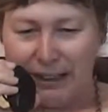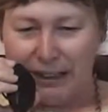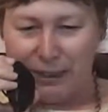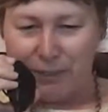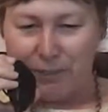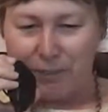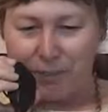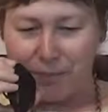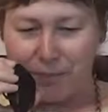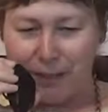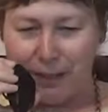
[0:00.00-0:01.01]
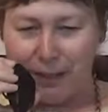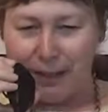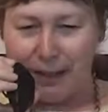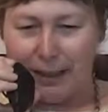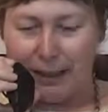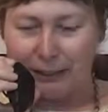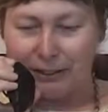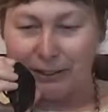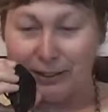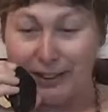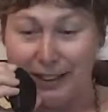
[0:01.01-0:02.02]

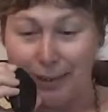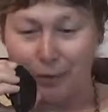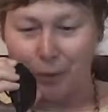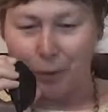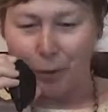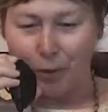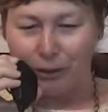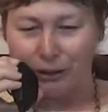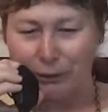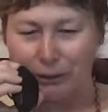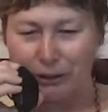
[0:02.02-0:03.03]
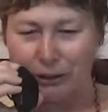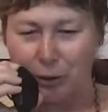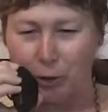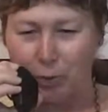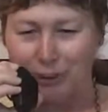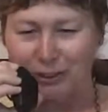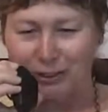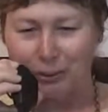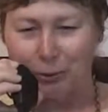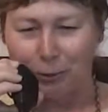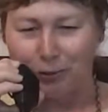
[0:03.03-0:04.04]
So yeah, from Auckland, which is almost
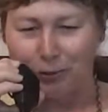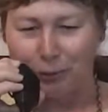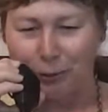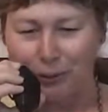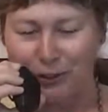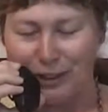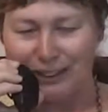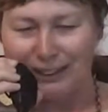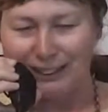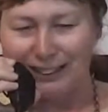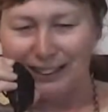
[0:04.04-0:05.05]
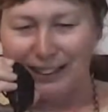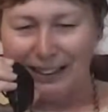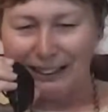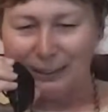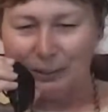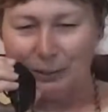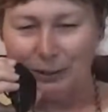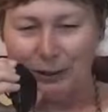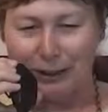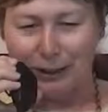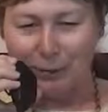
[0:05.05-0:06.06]
the north of the North Island,
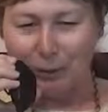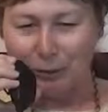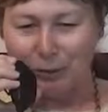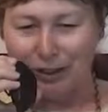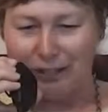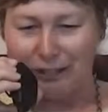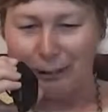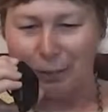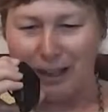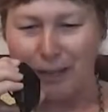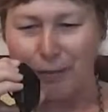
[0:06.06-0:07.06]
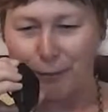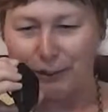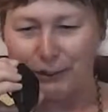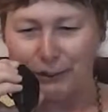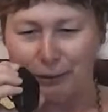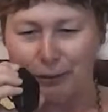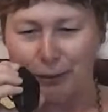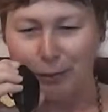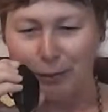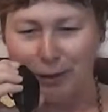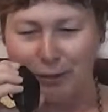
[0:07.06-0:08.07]
to you're driving to Bluff, which is the very
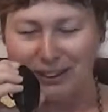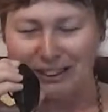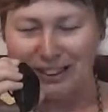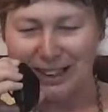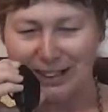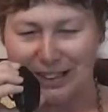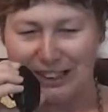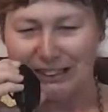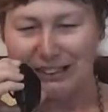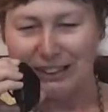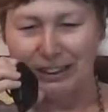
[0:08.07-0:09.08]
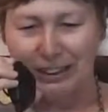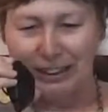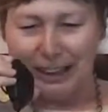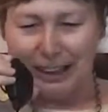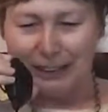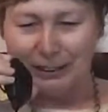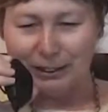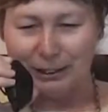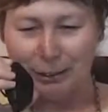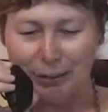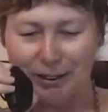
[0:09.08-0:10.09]
bottom of the South Island, and the
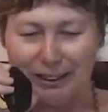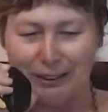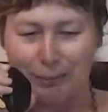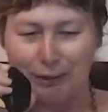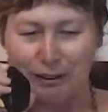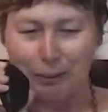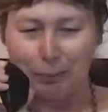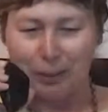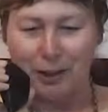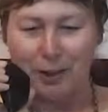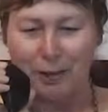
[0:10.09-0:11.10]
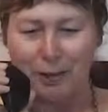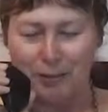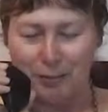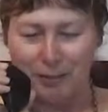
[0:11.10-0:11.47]
Stewart Island, which is below,